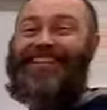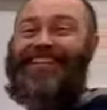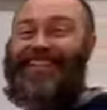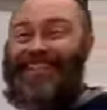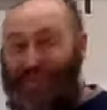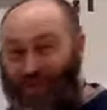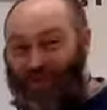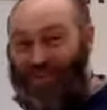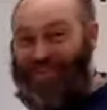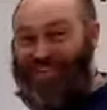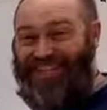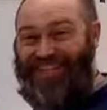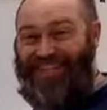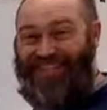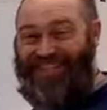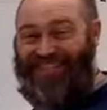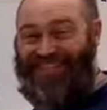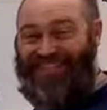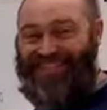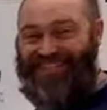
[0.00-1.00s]
use it.
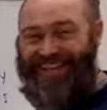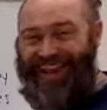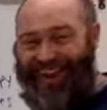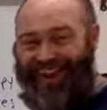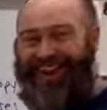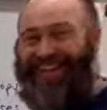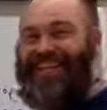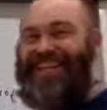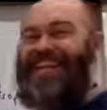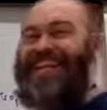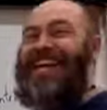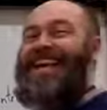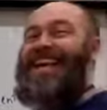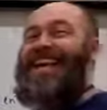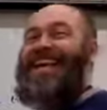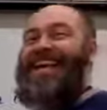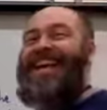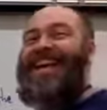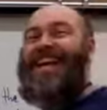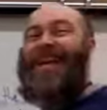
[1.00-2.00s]
All right.
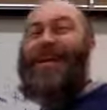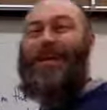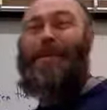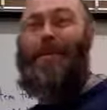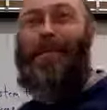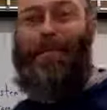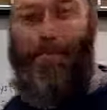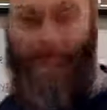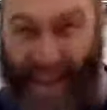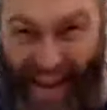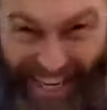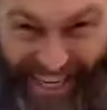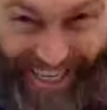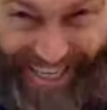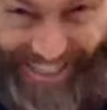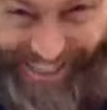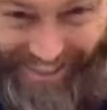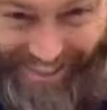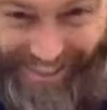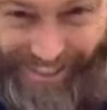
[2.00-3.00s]
Bye,
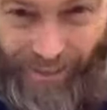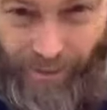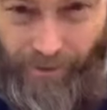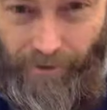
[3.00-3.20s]
kids.